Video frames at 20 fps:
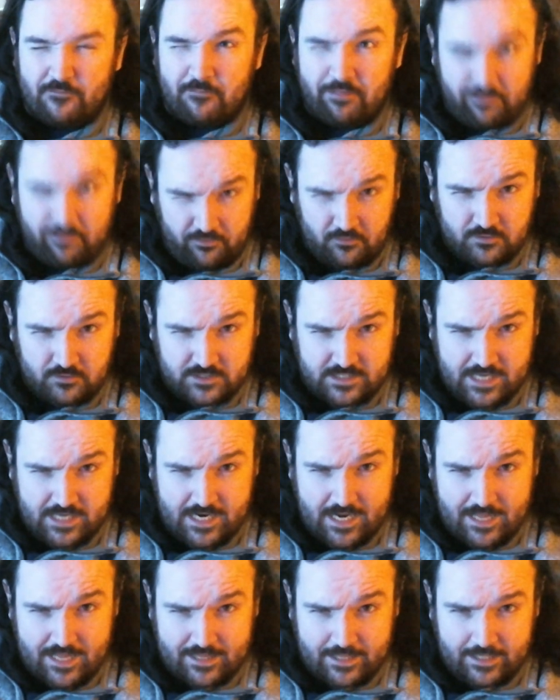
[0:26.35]
Thursday,
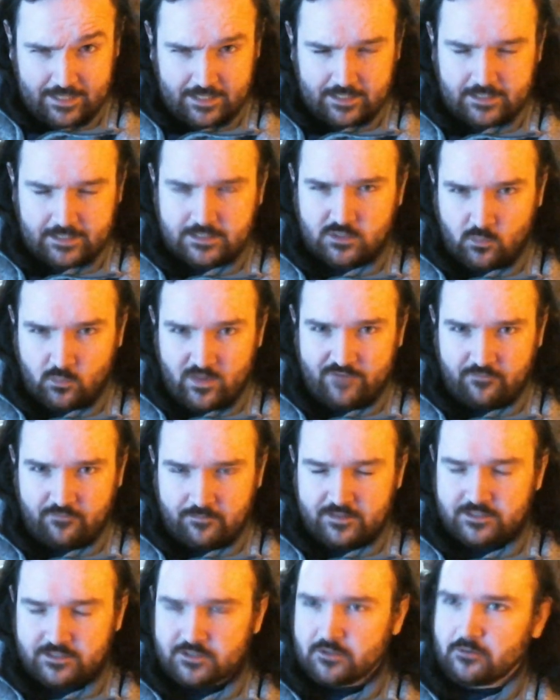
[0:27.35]
I think it is, a week from
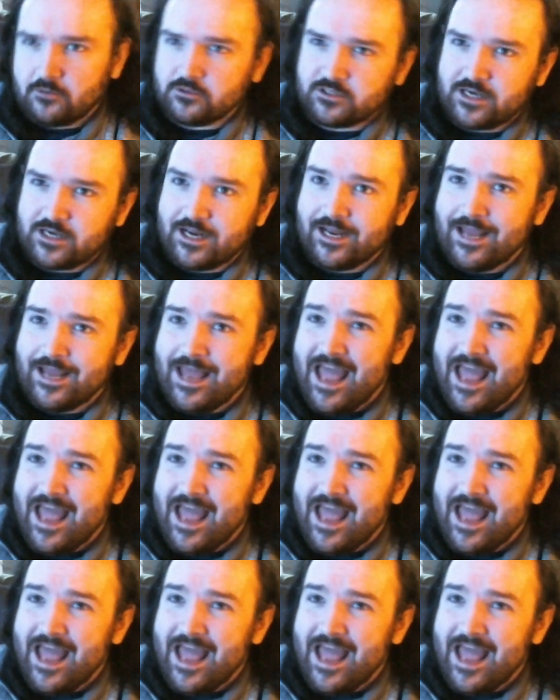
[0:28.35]
this Thursday.